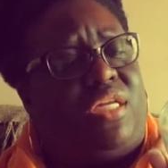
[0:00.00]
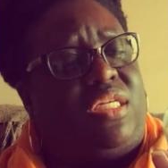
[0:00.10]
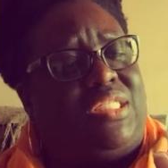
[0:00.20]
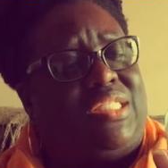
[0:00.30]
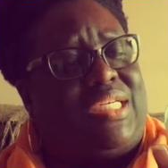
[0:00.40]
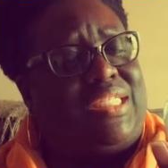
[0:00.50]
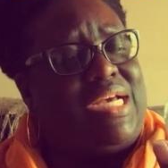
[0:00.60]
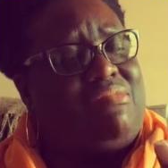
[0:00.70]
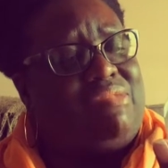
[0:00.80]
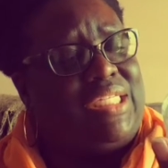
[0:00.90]
of this because
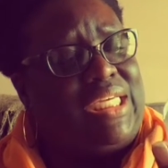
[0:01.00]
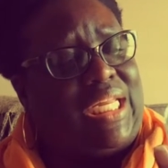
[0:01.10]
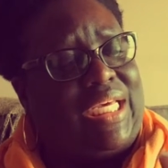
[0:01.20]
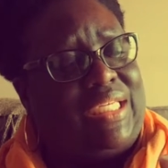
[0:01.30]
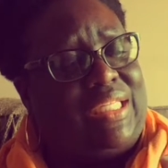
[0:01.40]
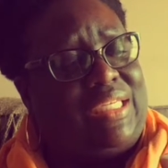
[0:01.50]
I really like